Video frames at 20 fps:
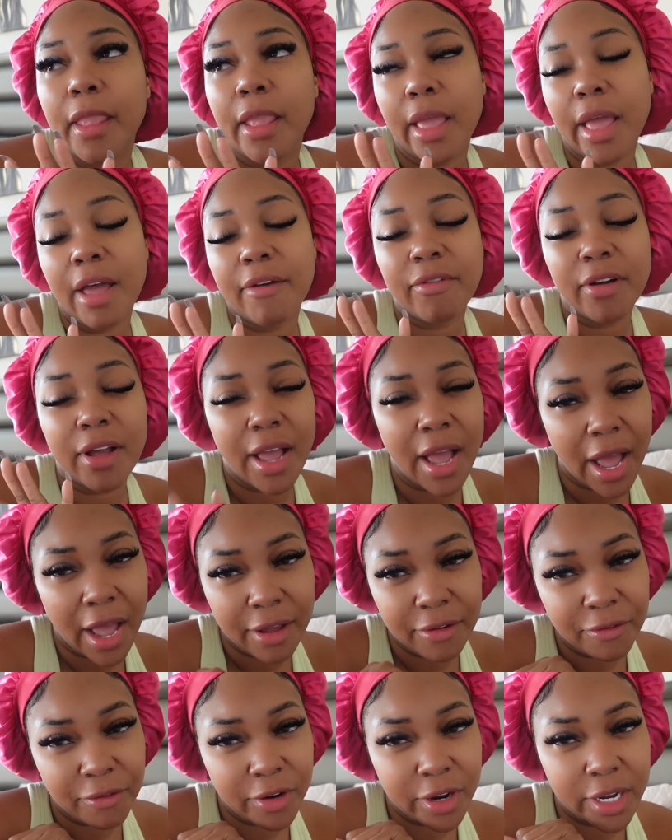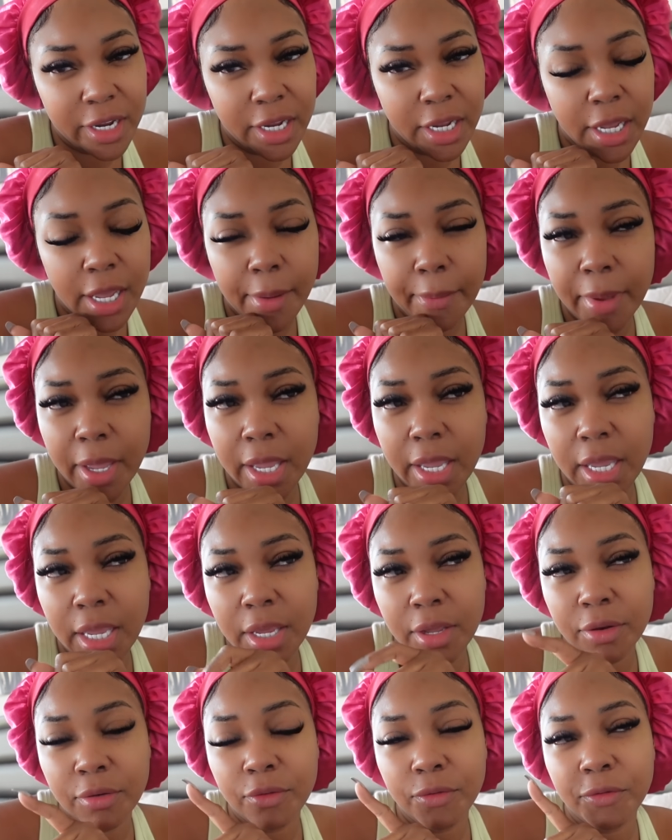have a guy friend coming
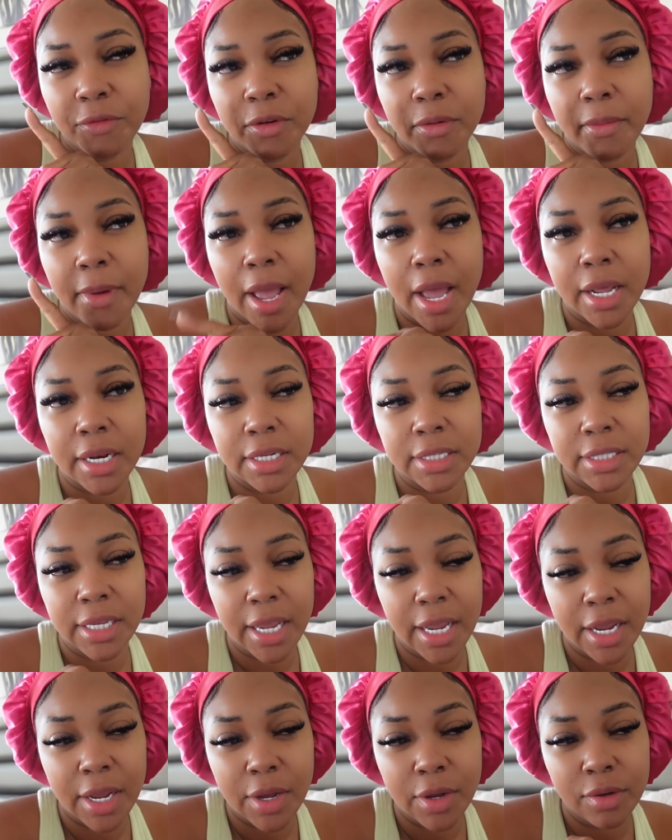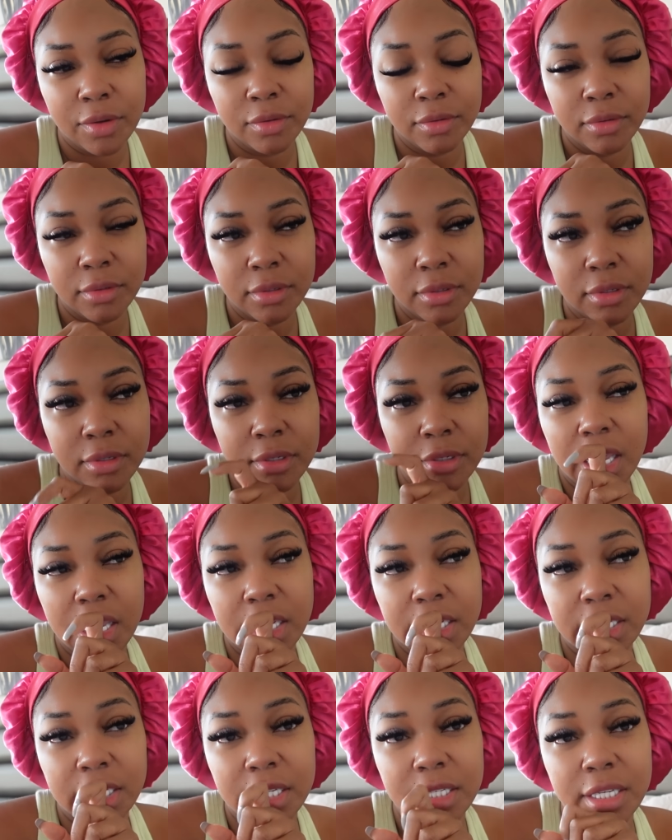in from out of town
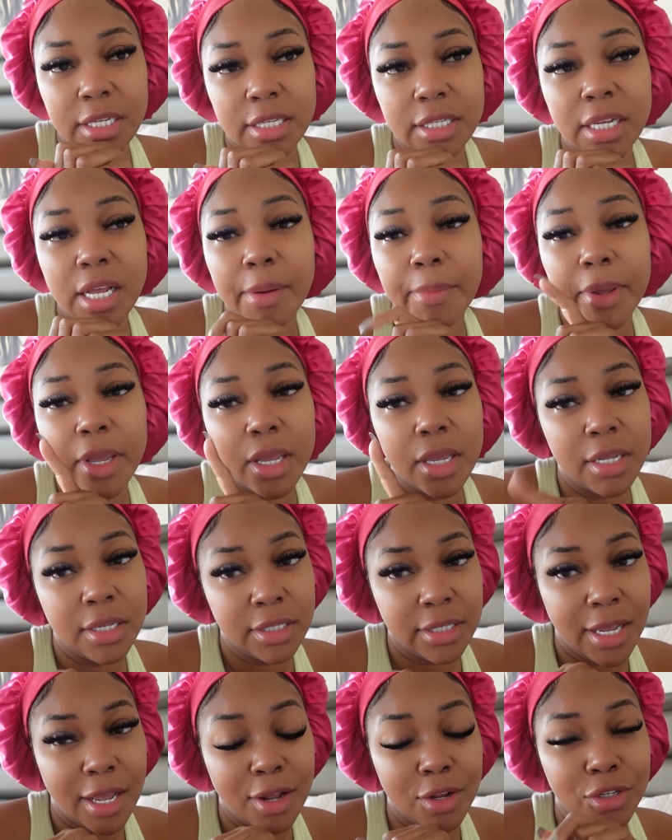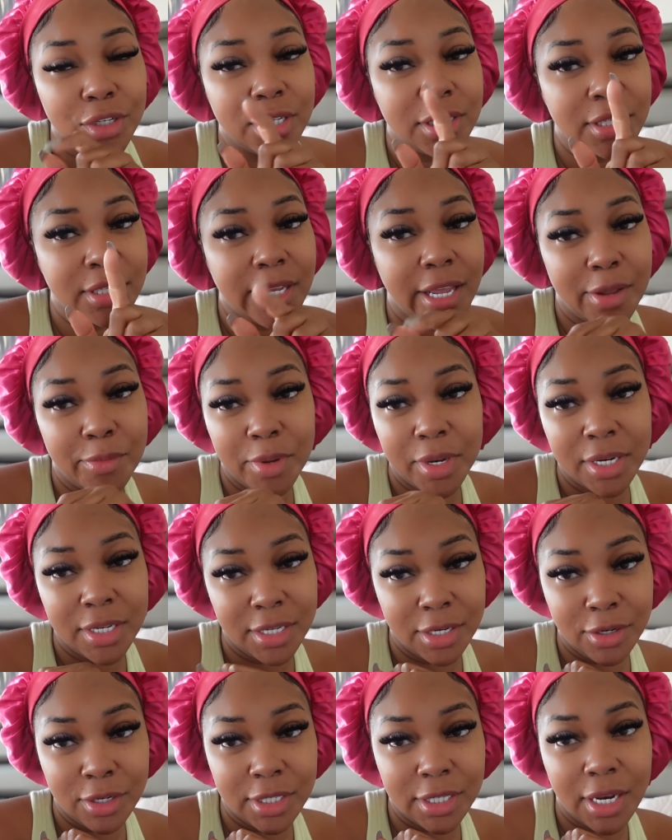he says he's coming in town just to take me to
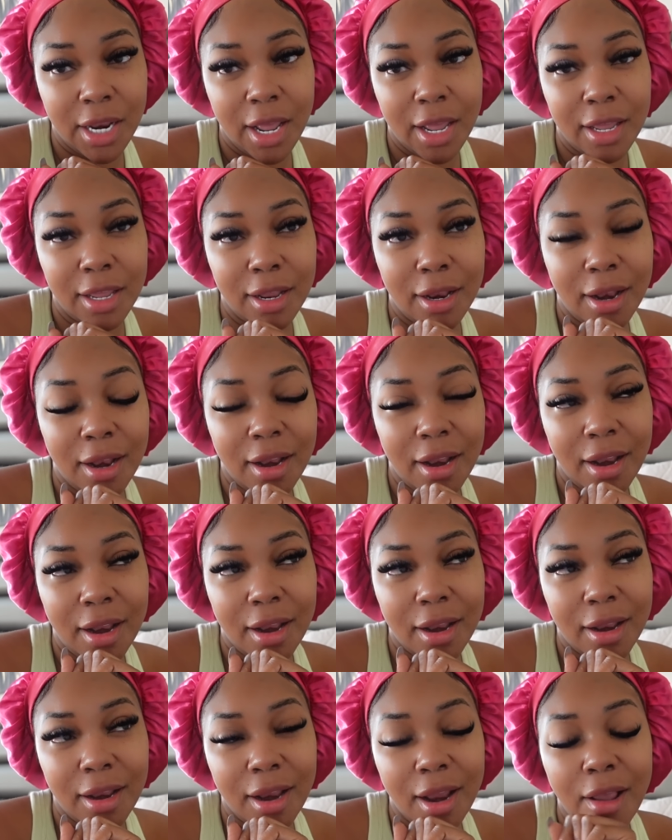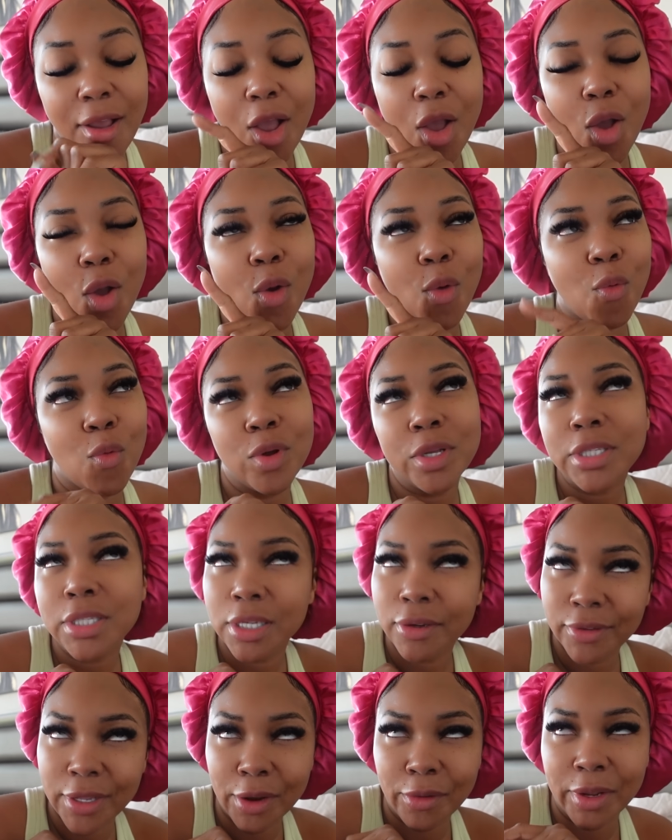dinner tonight we'll see
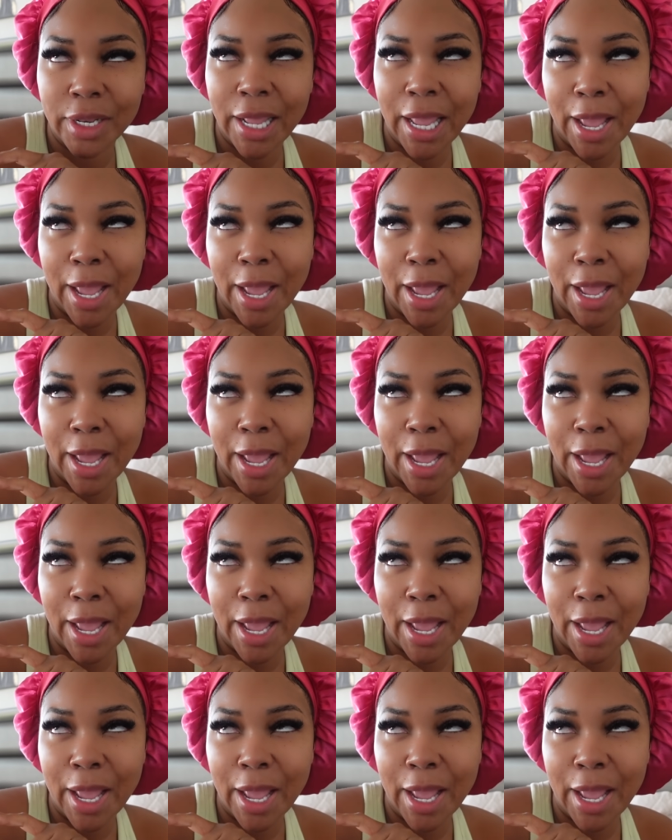if that really